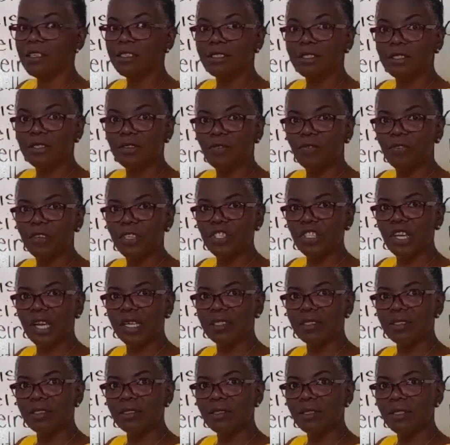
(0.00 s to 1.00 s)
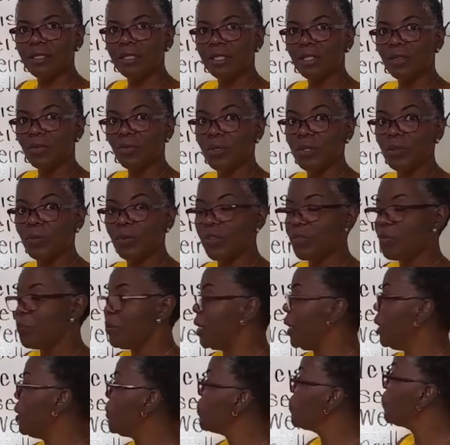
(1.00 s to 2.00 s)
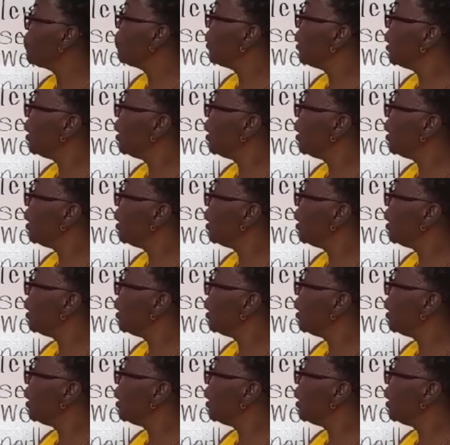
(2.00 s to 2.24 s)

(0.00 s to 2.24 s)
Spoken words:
sufficient. Read with me.